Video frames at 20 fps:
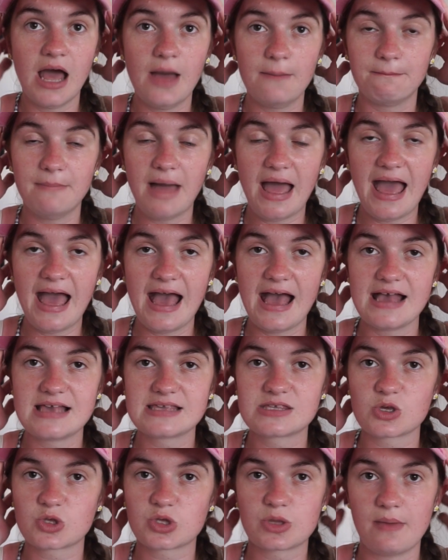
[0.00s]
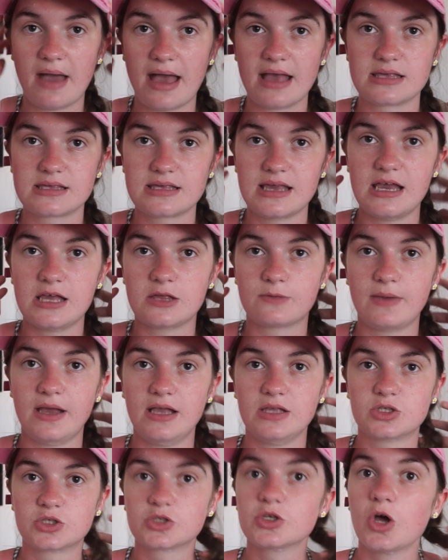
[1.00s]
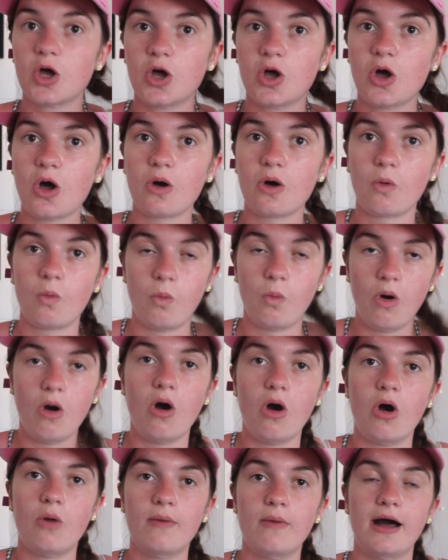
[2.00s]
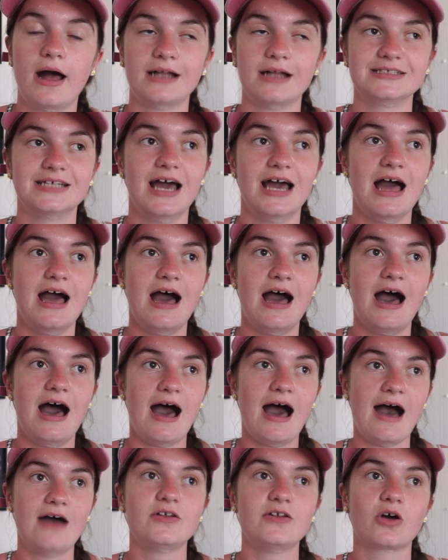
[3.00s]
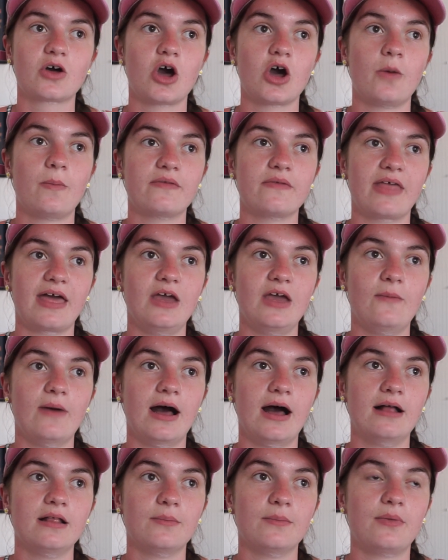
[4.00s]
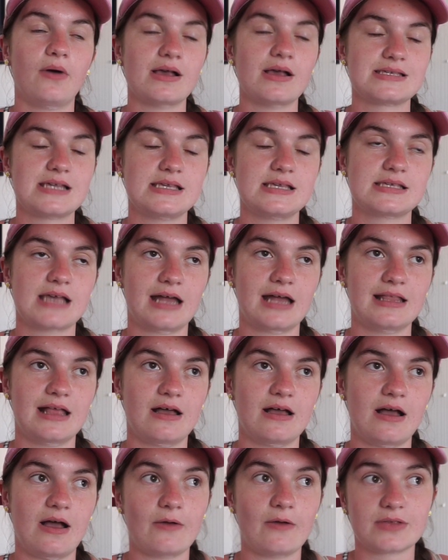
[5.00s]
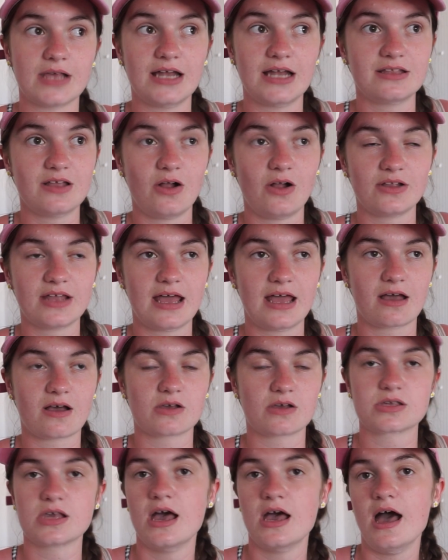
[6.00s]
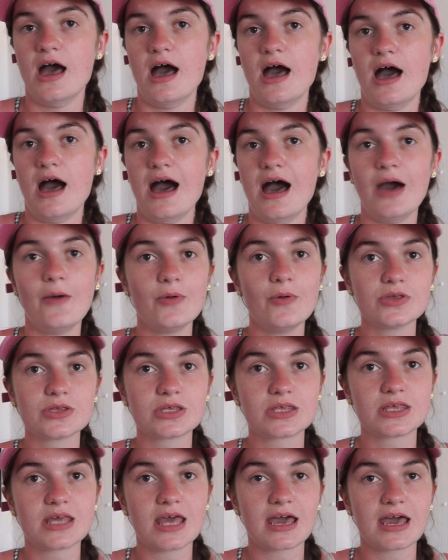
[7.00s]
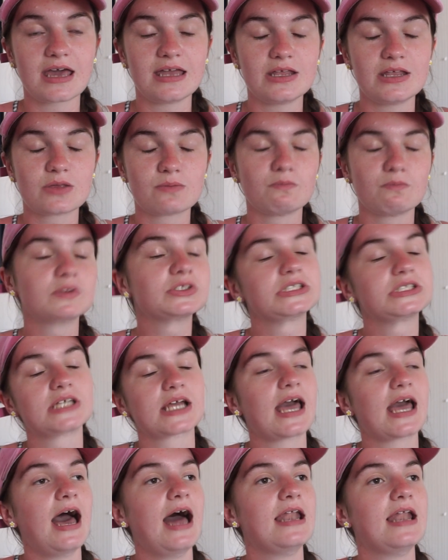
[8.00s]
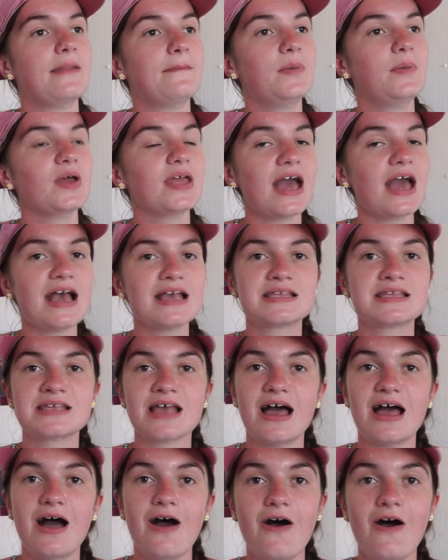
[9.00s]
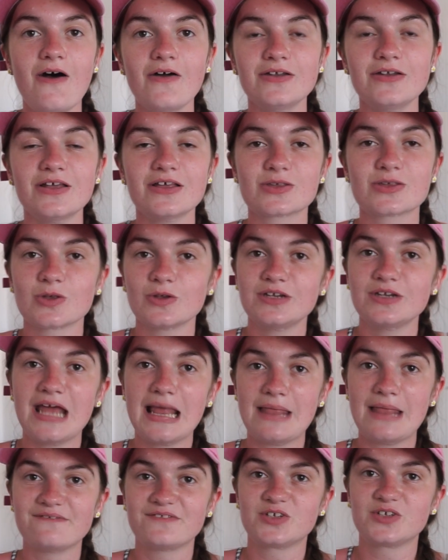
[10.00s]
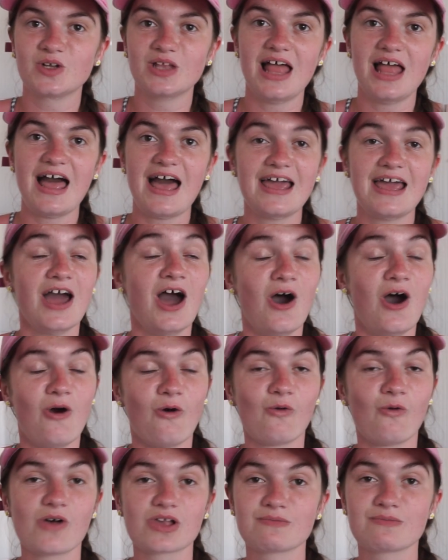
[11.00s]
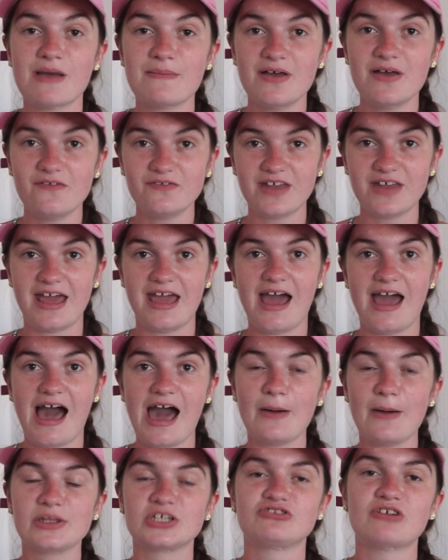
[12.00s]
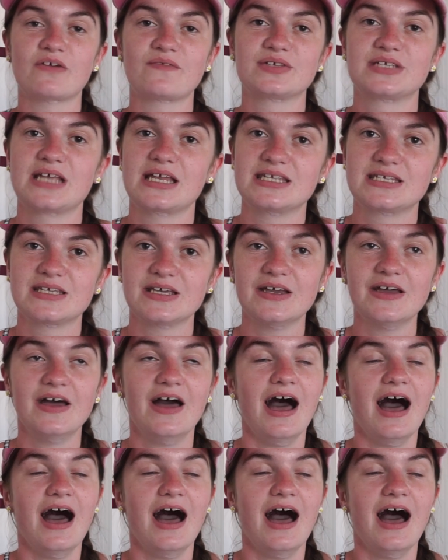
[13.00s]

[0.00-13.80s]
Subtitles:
my hair's just a mess. It's been so warm and I've not cope with the heat well, but I sit outside in it all day because I want to take in as much as I can. But yes, on Sunday 11th July was my birthday. I went to Chuffed Centre